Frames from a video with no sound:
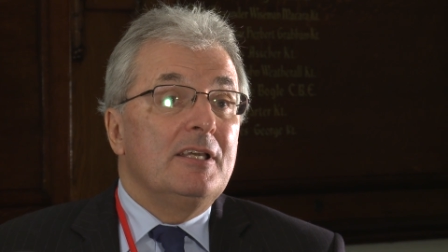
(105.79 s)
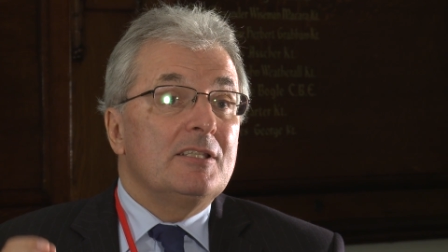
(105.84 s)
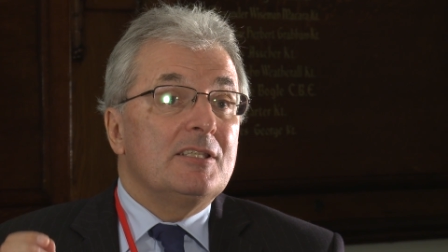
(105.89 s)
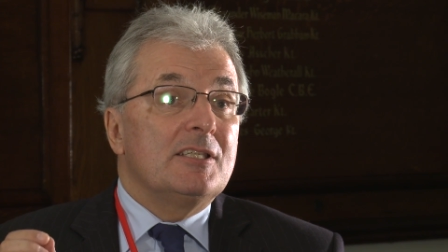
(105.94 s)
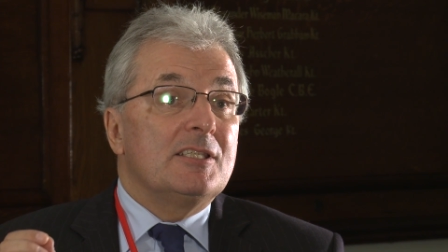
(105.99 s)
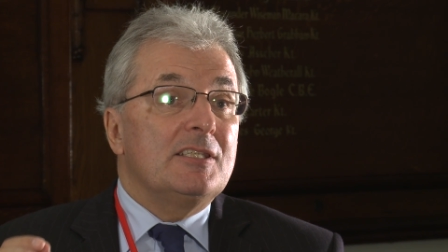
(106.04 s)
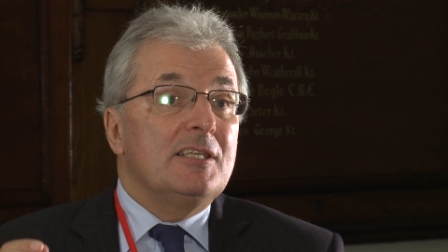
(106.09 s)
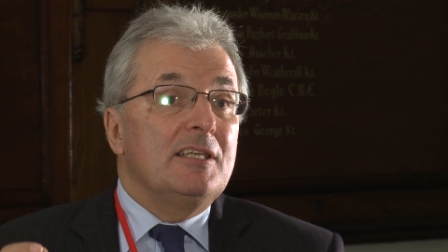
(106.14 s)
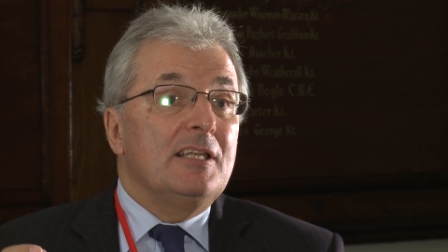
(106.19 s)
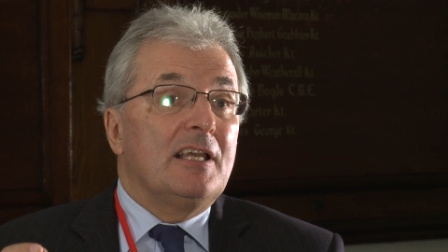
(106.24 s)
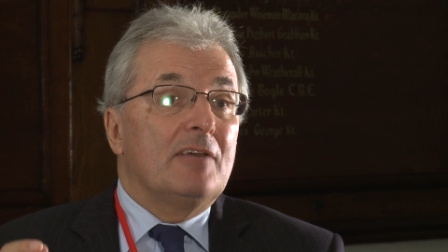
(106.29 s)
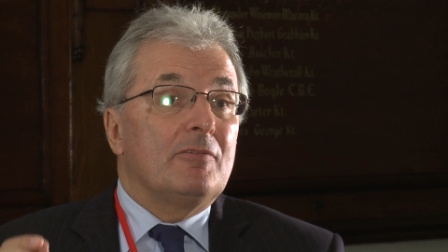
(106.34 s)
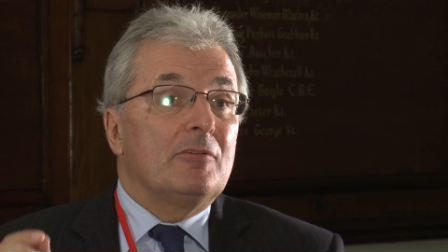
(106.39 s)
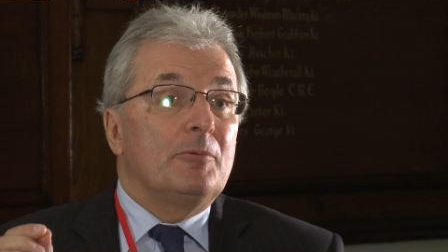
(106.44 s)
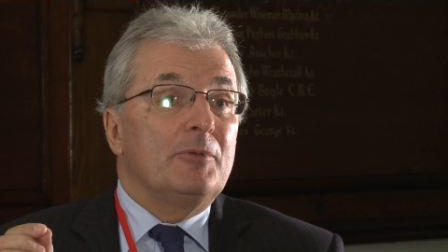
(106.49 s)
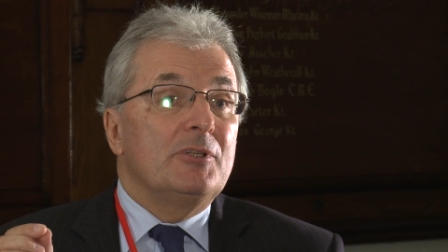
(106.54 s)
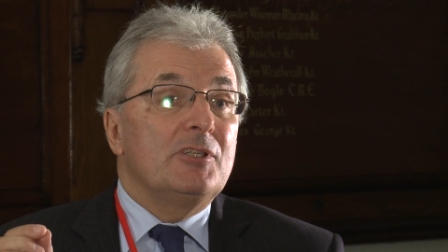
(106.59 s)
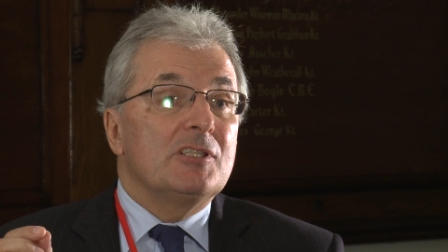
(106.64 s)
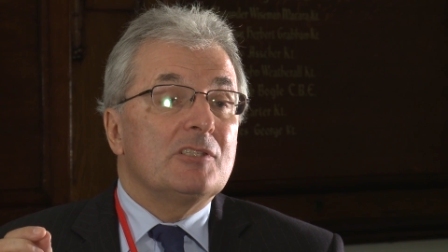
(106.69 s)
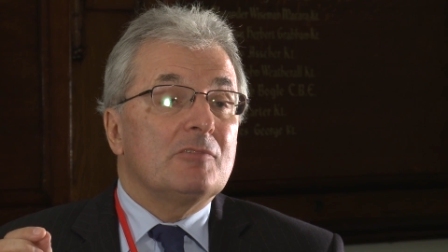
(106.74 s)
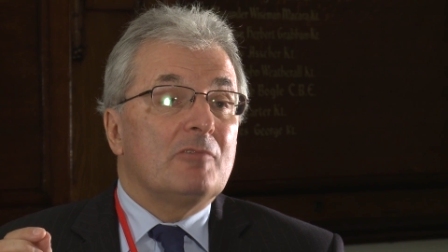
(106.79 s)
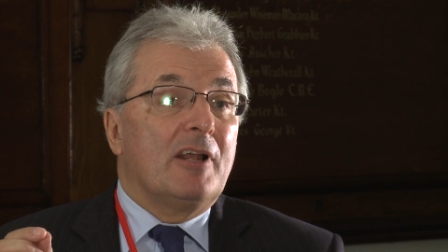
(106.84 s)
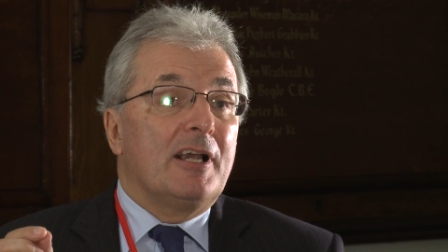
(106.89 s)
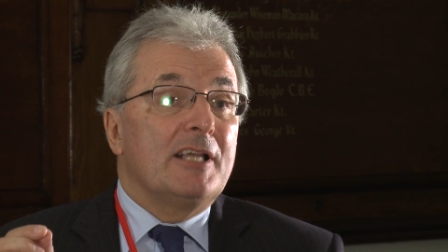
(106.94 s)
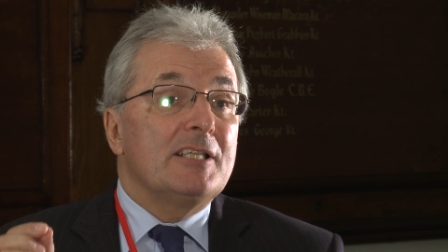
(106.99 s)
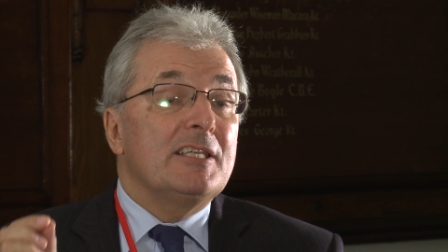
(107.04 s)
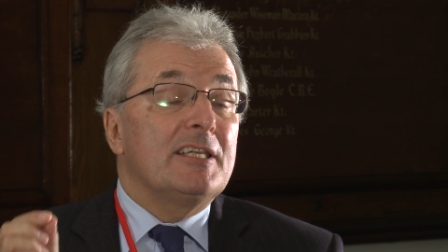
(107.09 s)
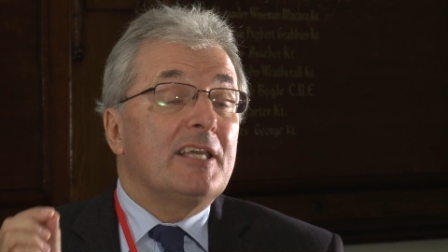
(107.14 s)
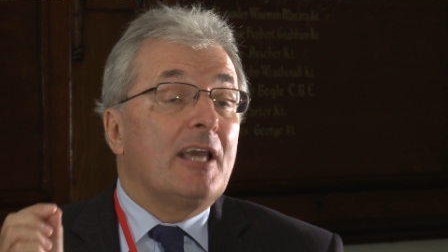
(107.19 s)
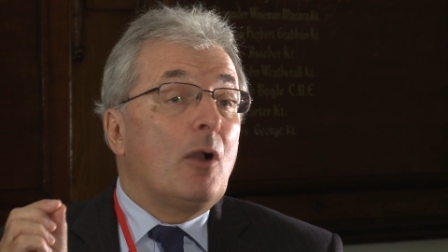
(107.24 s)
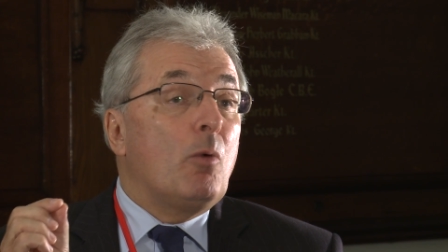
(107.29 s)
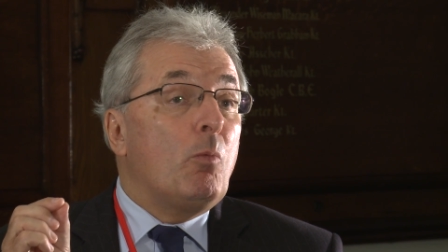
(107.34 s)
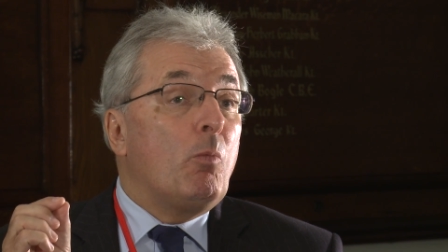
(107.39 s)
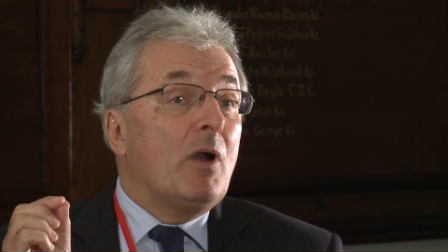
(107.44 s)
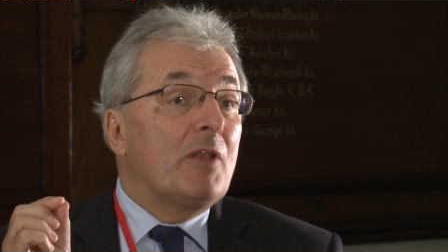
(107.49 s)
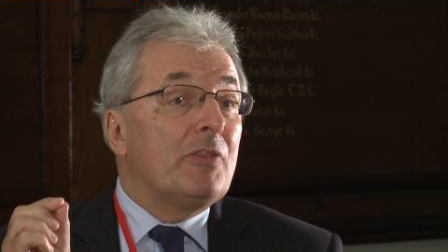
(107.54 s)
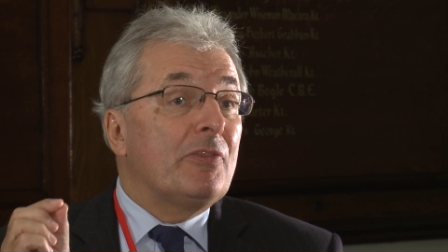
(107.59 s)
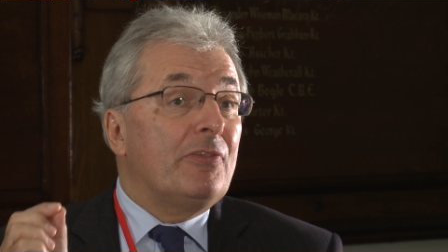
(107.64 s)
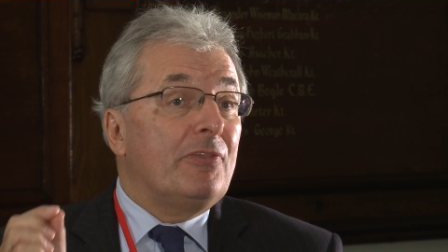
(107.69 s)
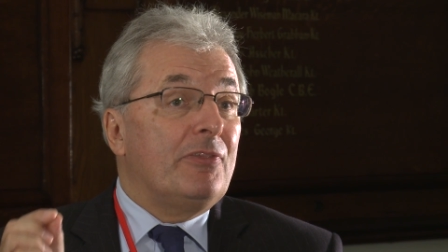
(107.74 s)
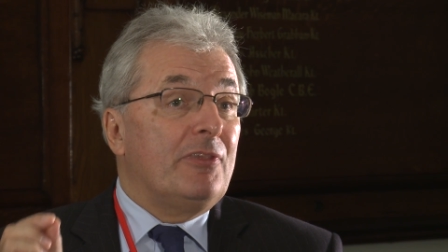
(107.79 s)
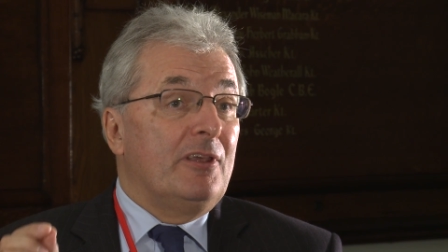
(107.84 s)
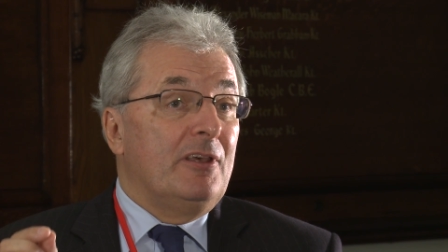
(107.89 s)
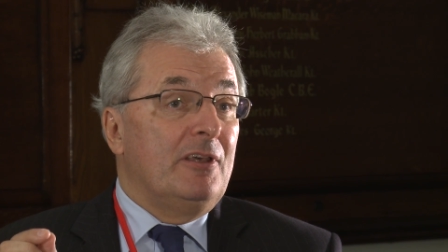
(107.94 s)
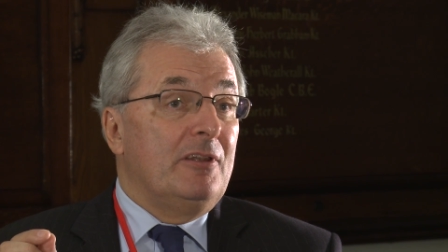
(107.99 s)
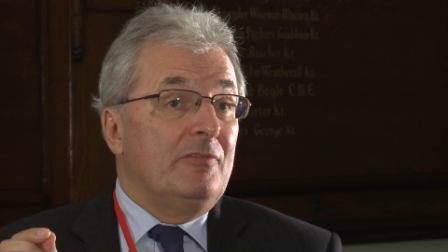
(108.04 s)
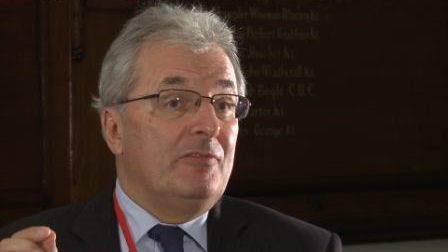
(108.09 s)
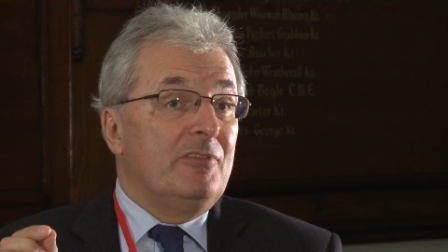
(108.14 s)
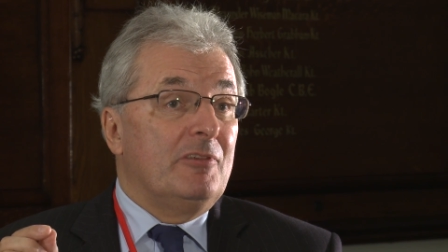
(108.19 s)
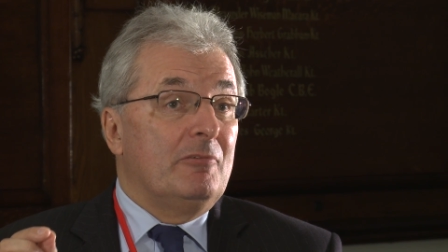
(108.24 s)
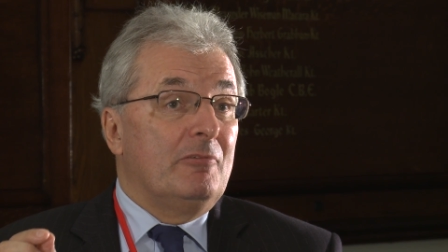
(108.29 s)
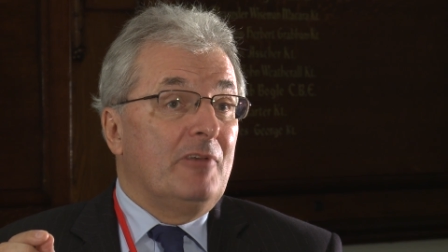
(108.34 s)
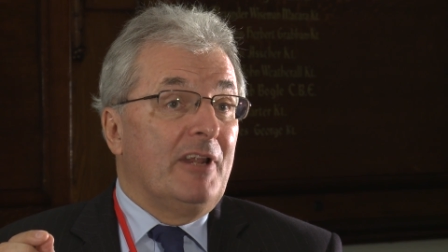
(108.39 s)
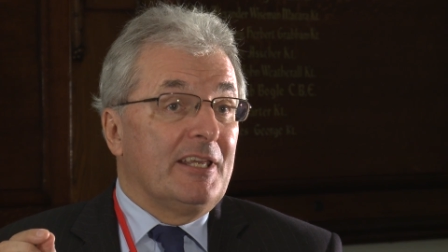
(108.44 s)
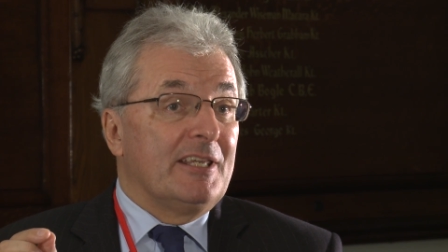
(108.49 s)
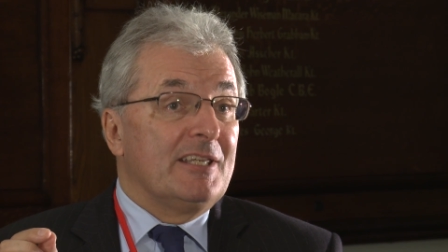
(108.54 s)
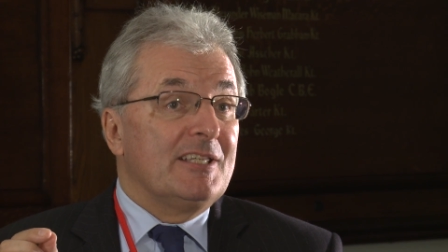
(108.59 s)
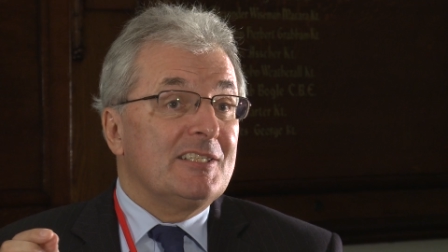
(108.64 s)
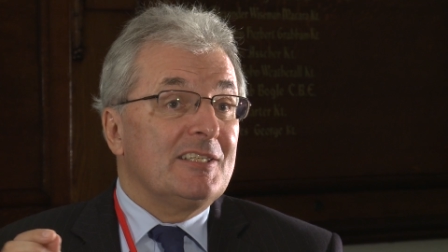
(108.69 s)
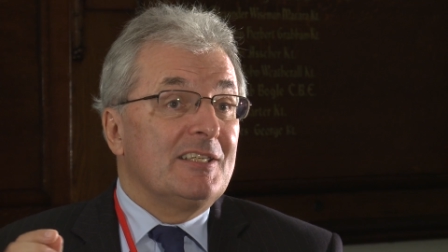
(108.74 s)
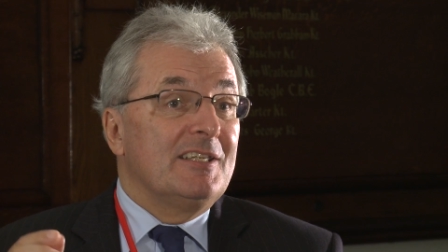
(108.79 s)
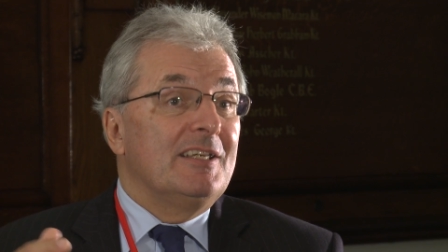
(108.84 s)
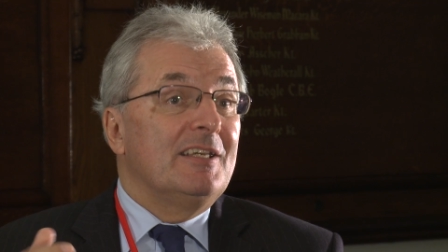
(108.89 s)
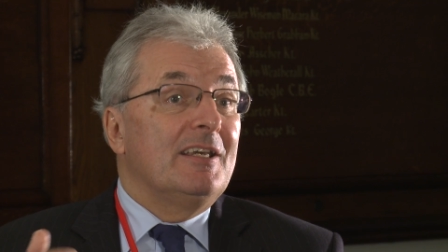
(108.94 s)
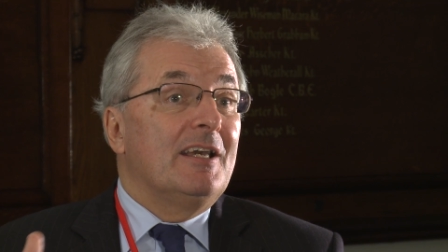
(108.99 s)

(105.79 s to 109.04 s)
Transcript: to sea level which is rising at one third of the rate